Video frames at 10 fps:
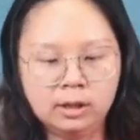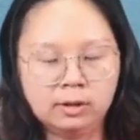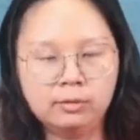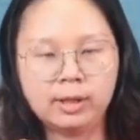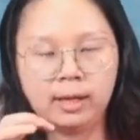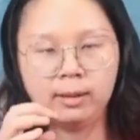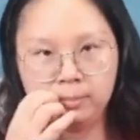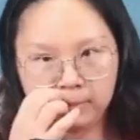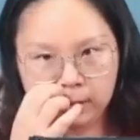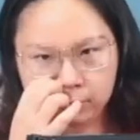you
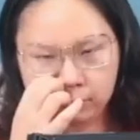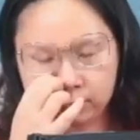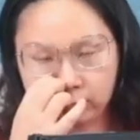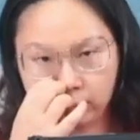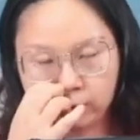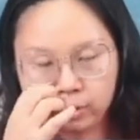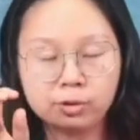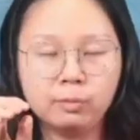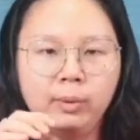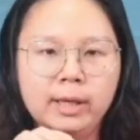can match with one
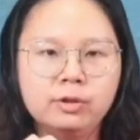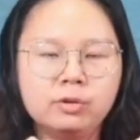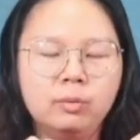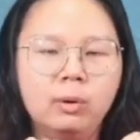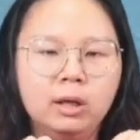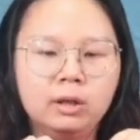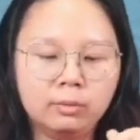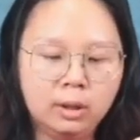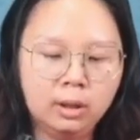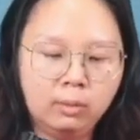one one
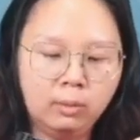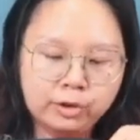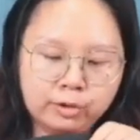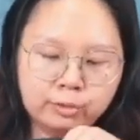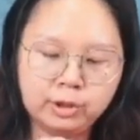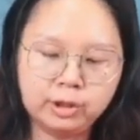uh, one shoulder